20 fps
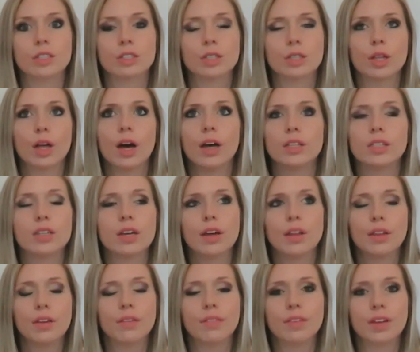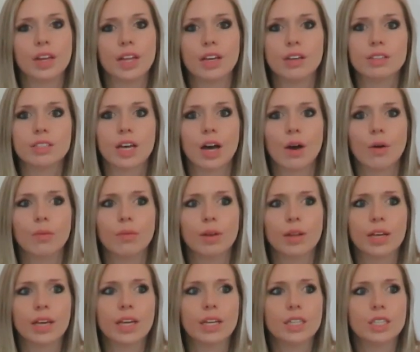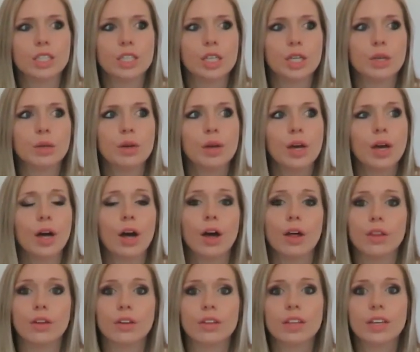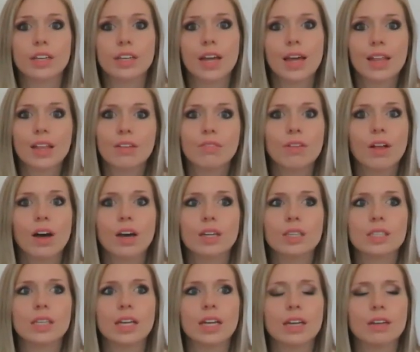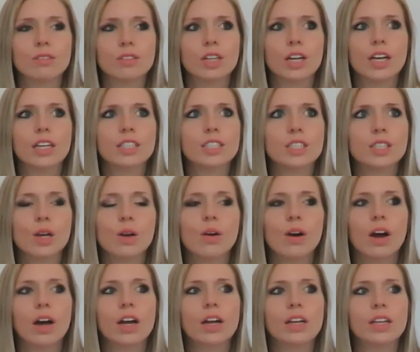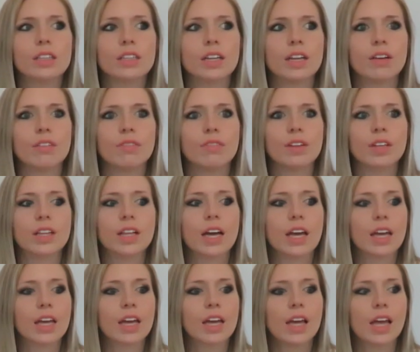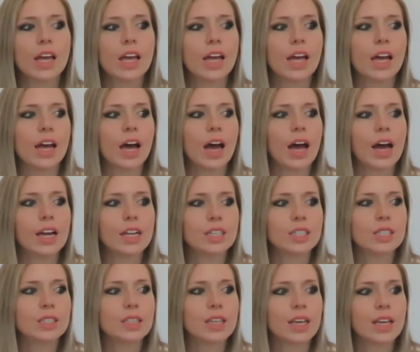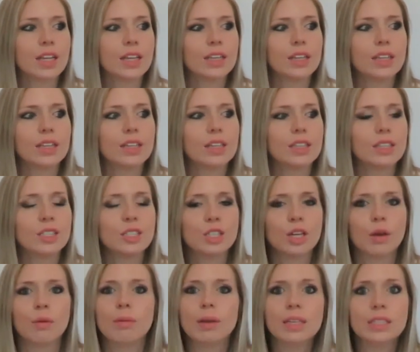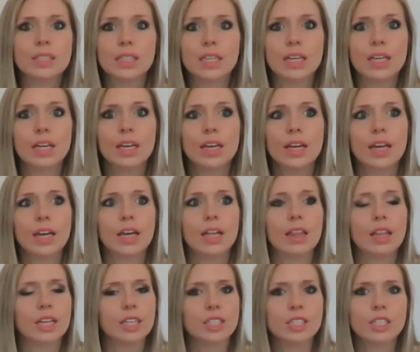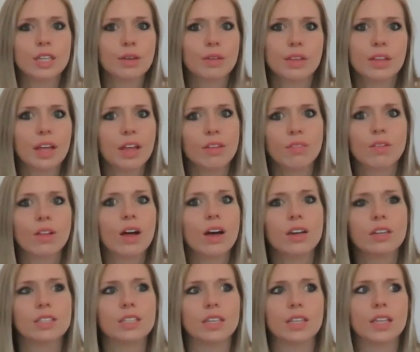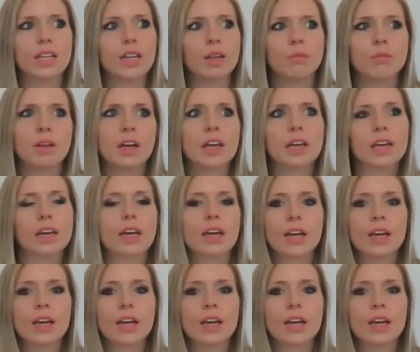There's lots other videos that I want to get to other than daily vlogs, and I try so hard, and then I feel like I just get so busy, and then I just stick with daily vlogs, and then I'm like,